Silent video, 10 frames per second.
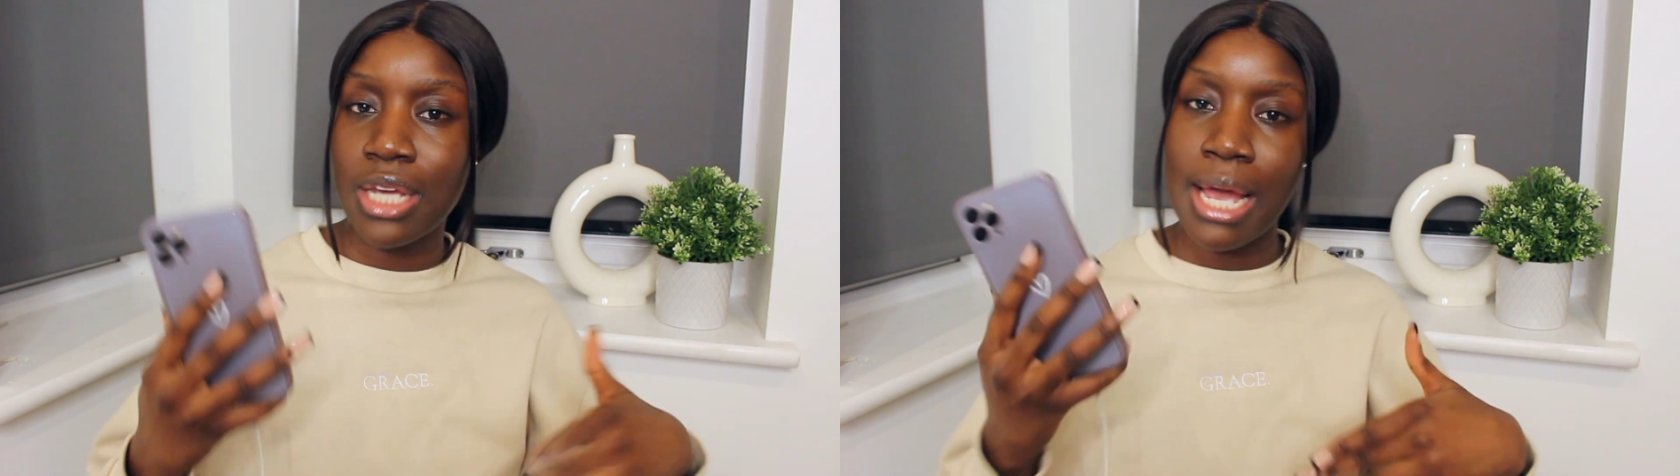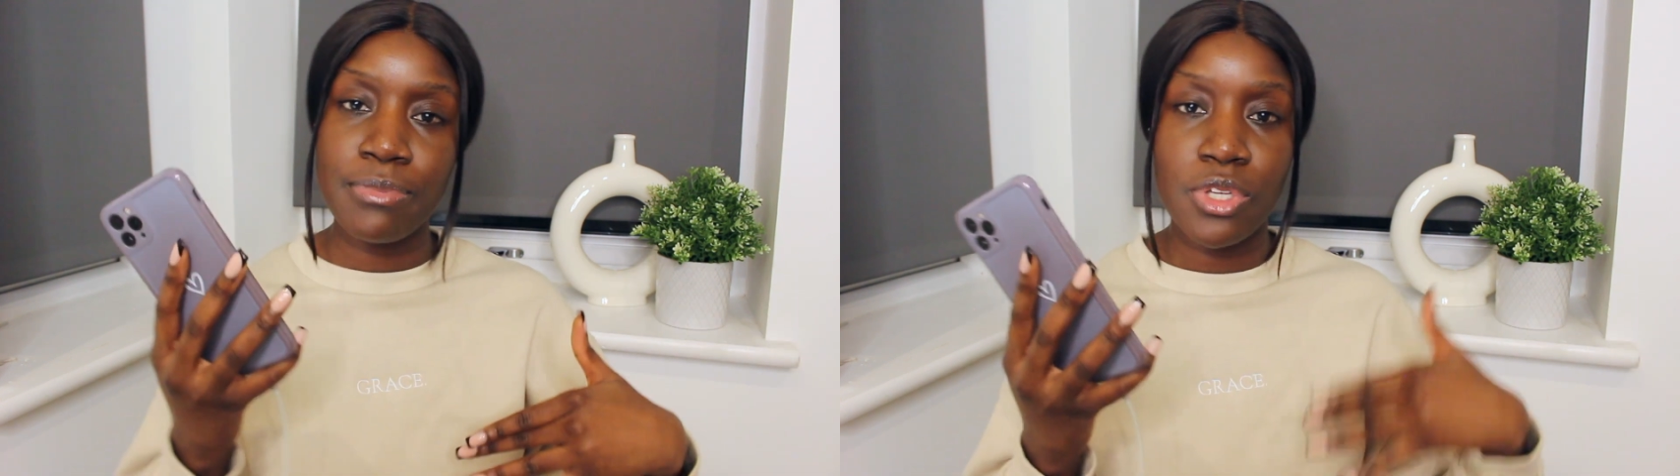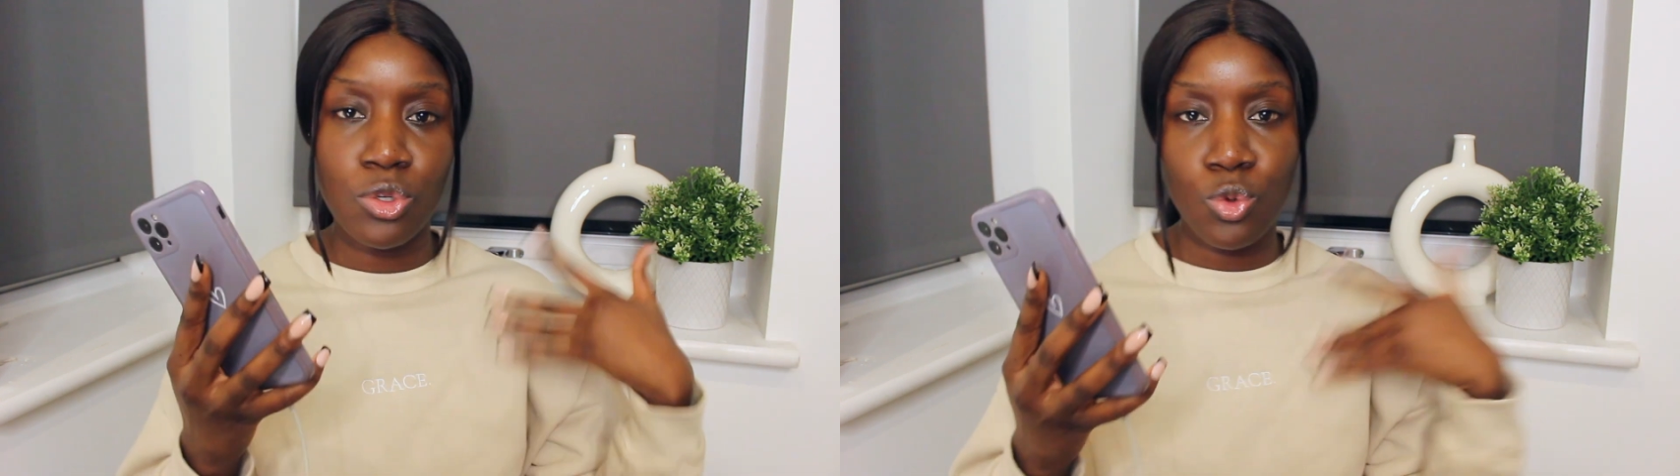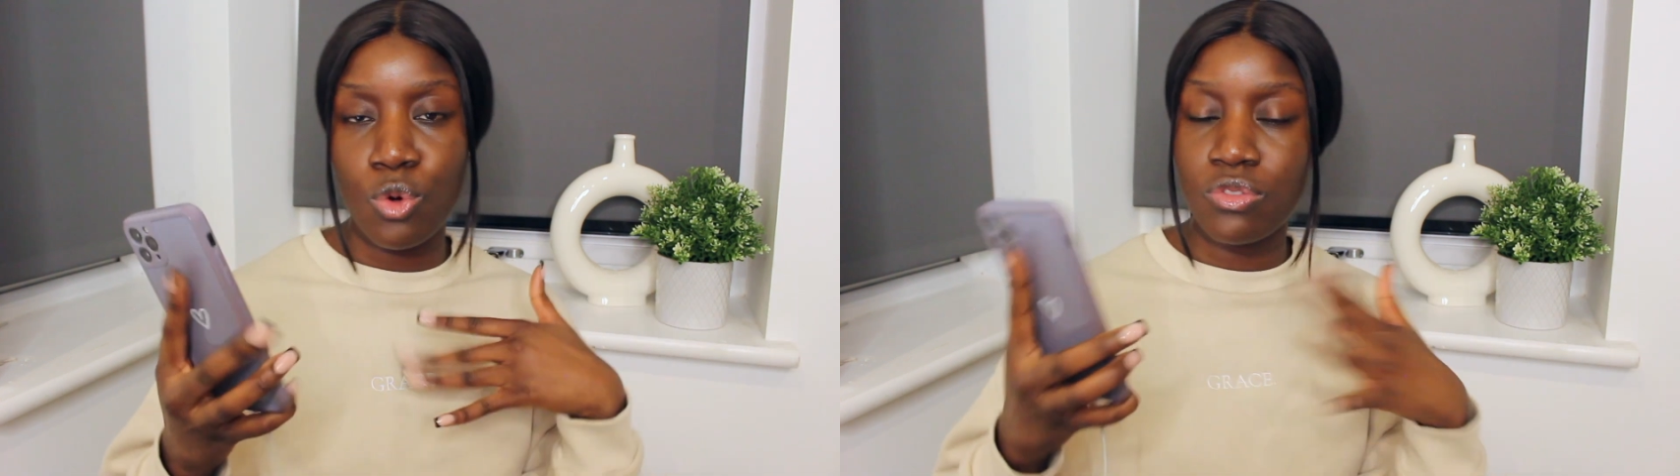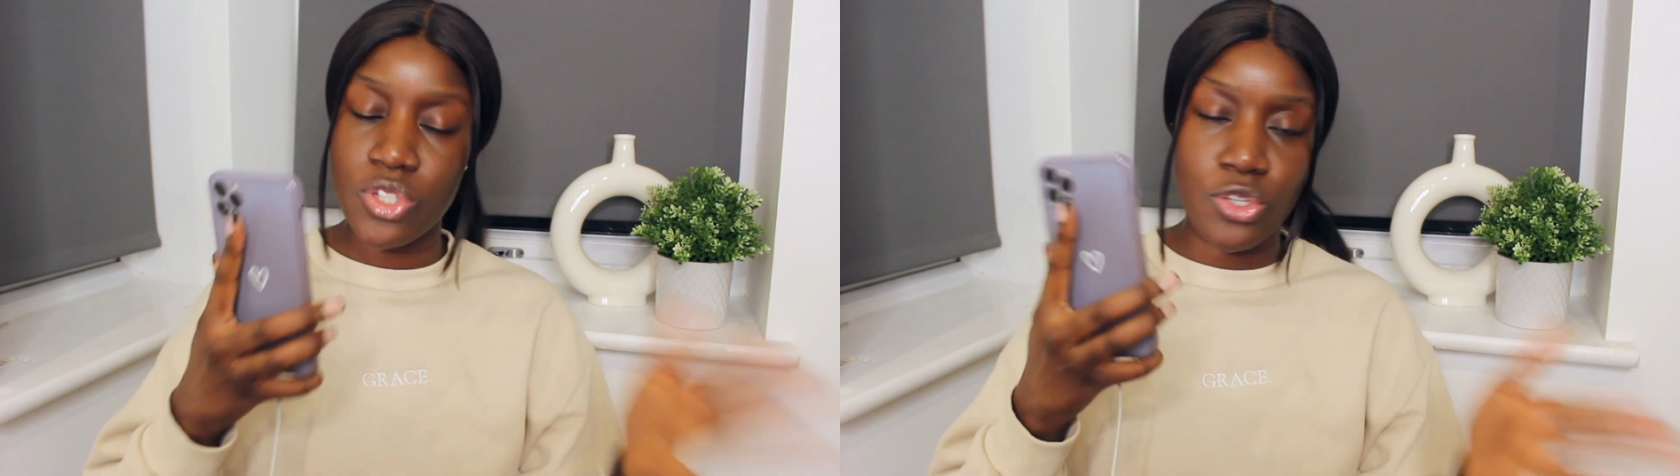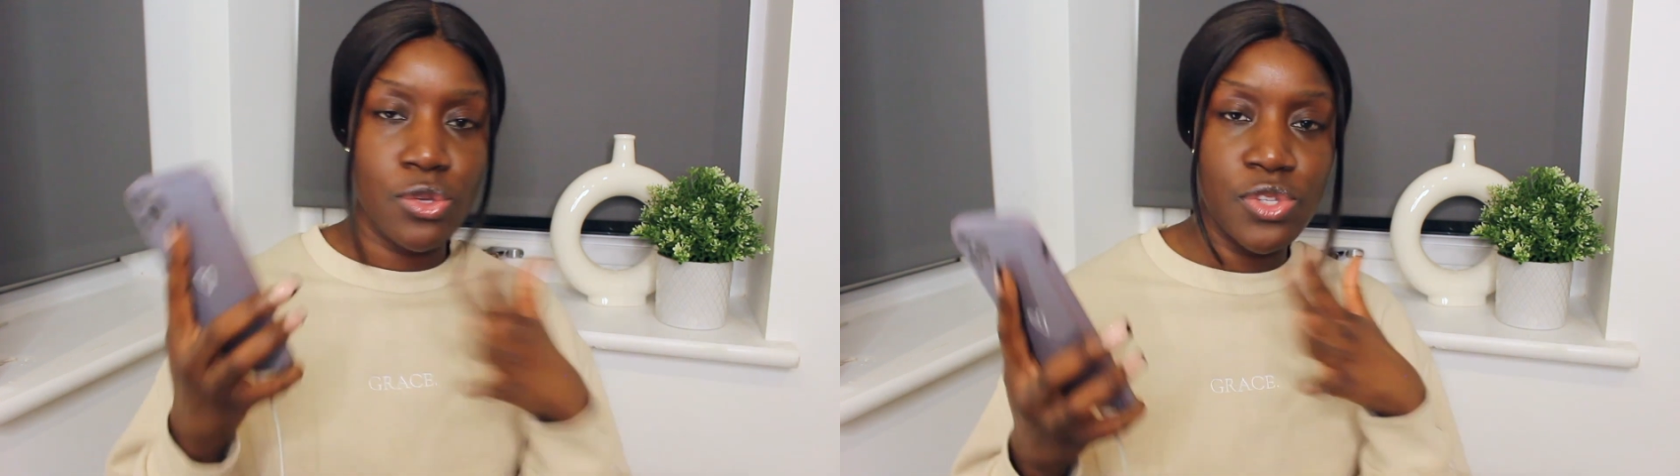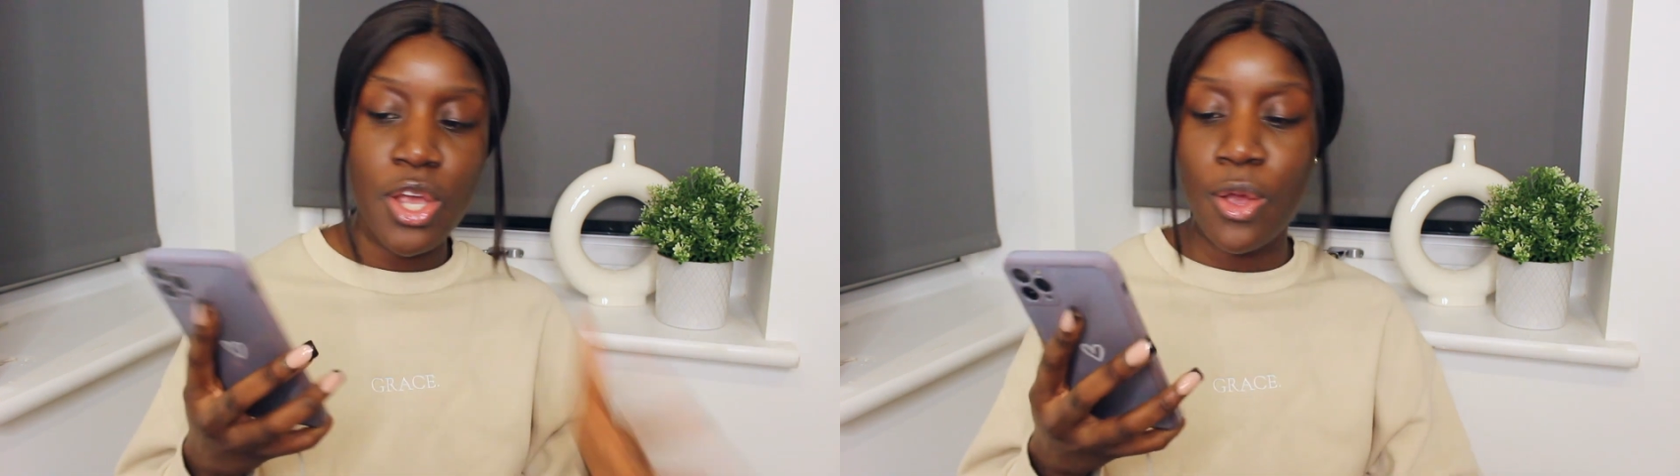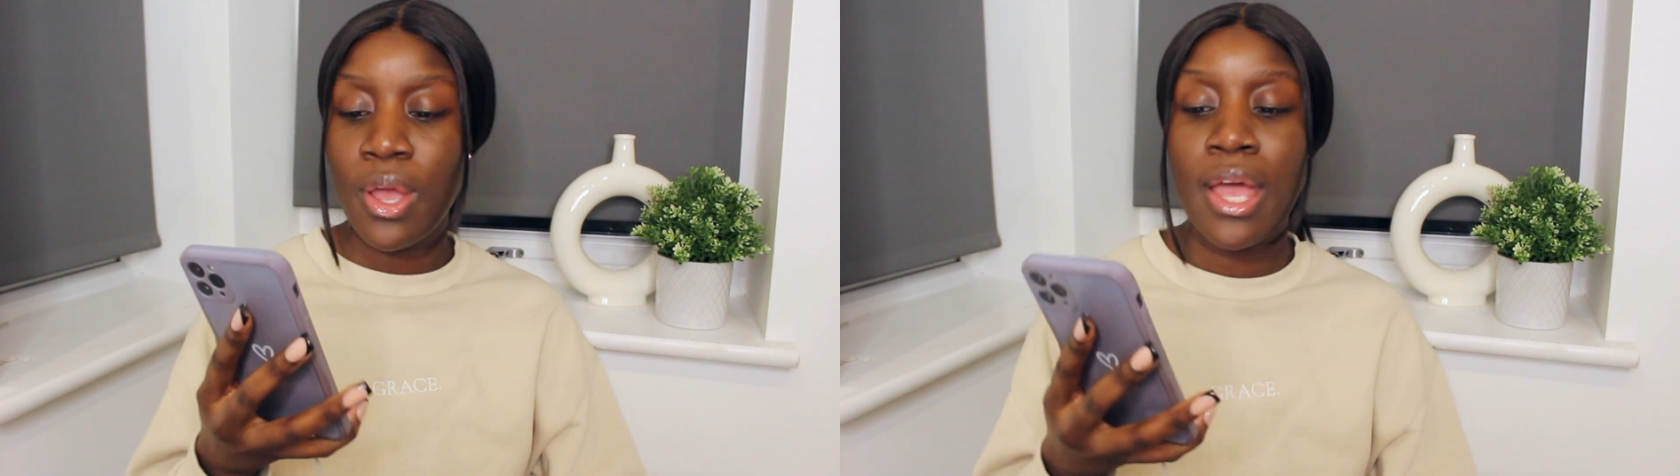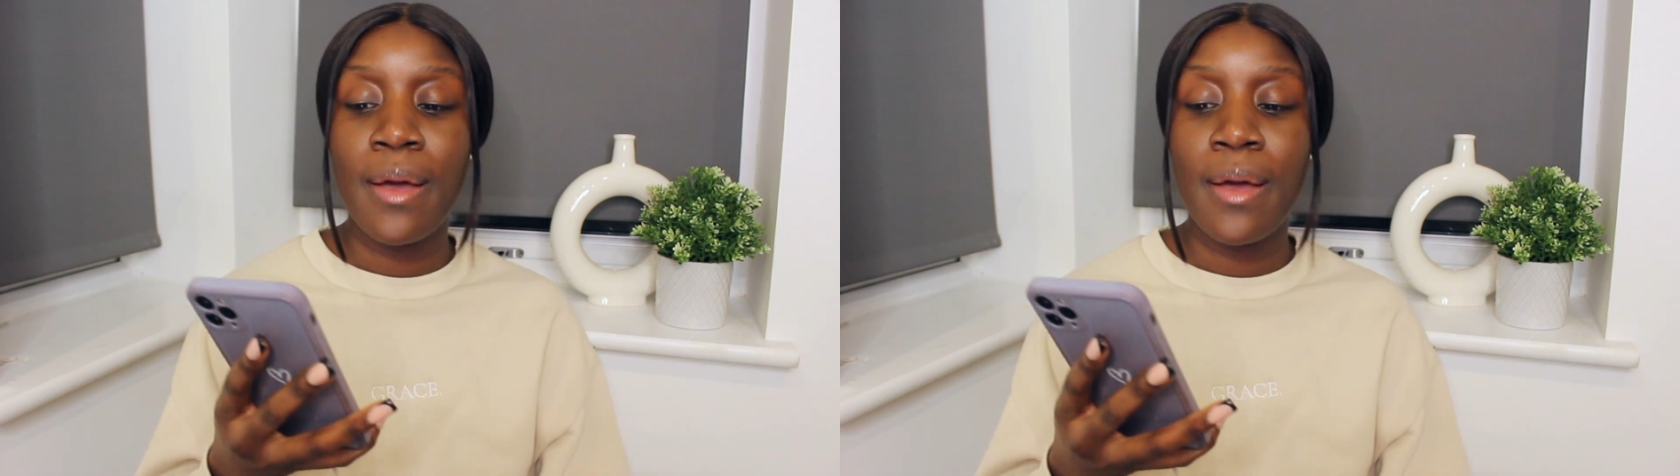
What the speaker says: Camden, North, so and so.